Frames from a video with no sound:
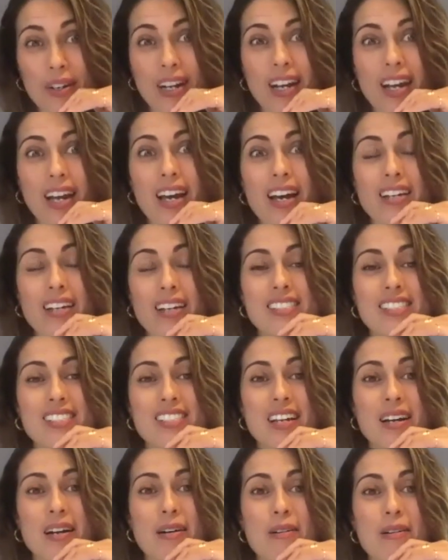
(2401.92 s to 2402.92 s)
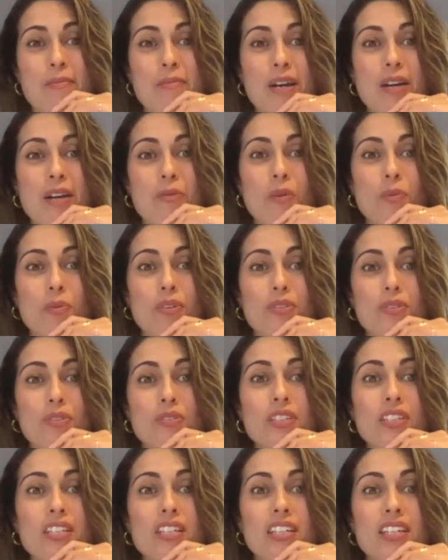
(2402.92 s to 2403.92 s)
And when we're
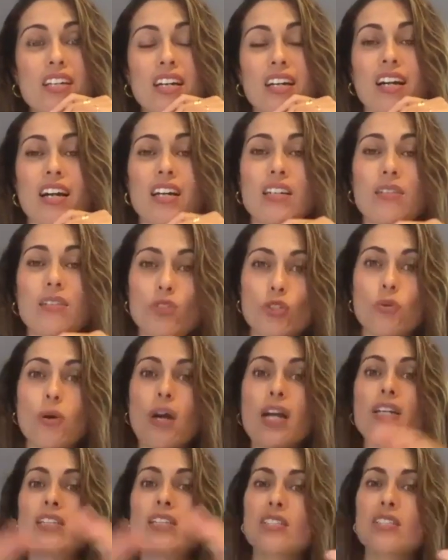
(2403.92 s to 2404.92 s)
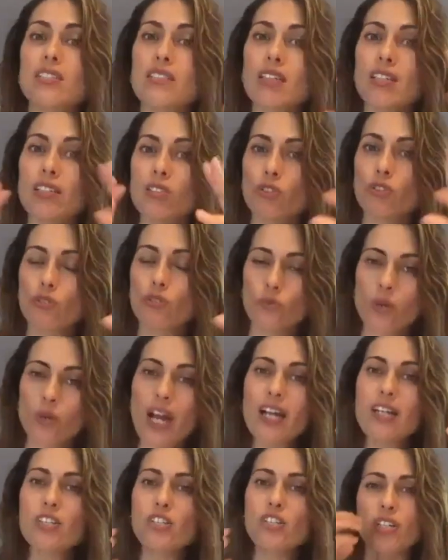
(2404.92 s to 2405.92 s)
looking at kind of trend and
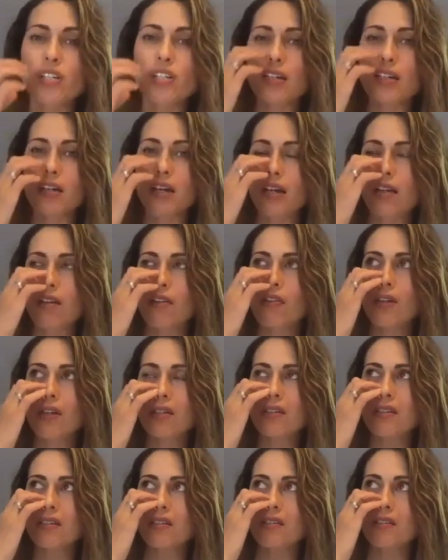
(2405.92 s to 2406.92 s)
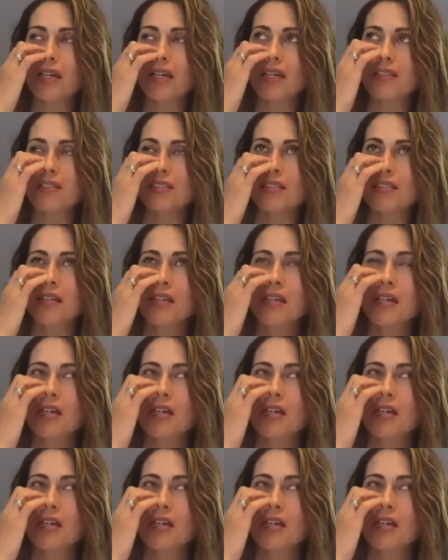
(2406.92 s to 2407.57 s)
direction, I think that that's